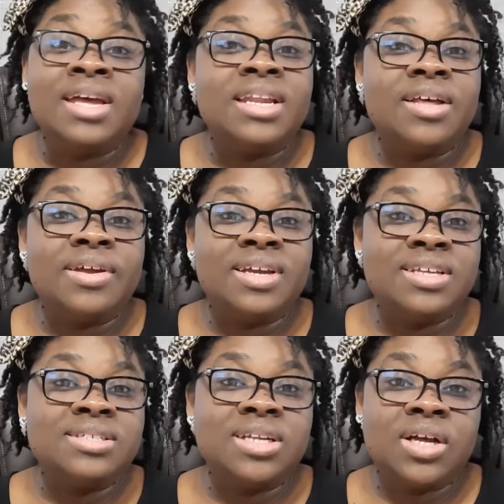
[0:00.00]
Now, there
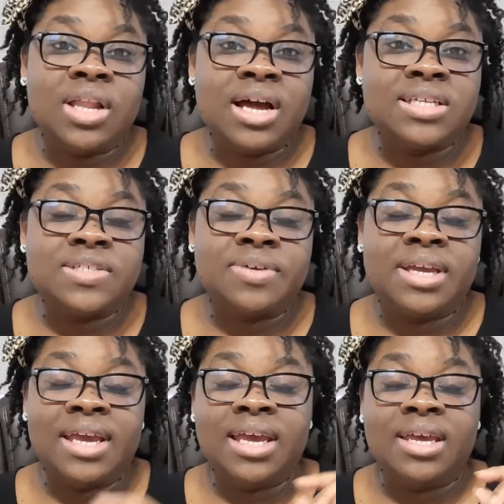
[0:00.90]
isn't a
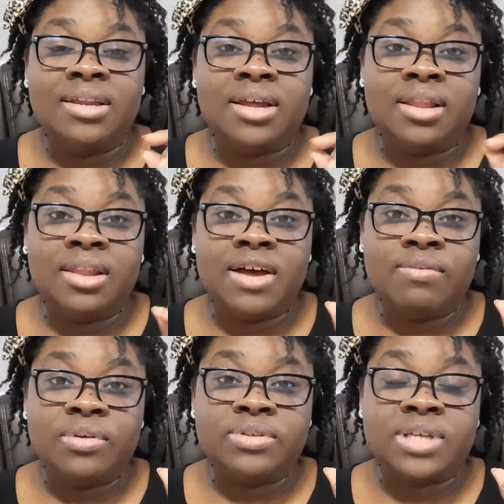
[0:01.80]
glossary in
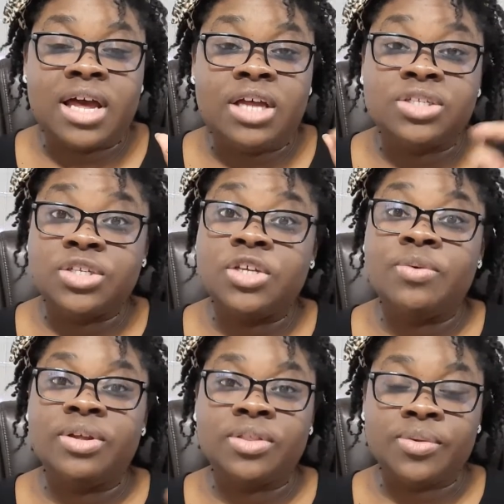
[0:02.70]
levels
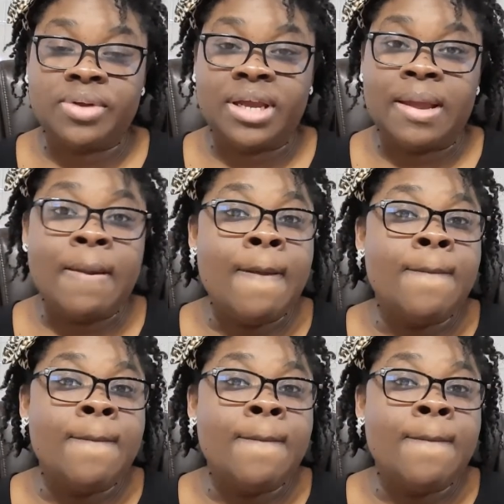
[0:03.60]
2 and 3,